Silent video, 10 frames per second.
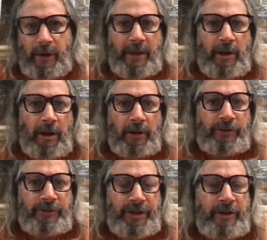that we
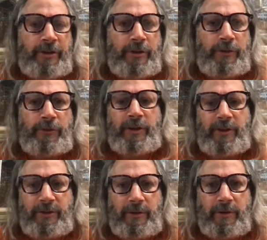called
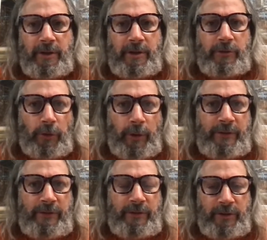D2C2.
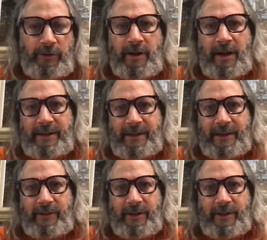Deloitte's Digital Contact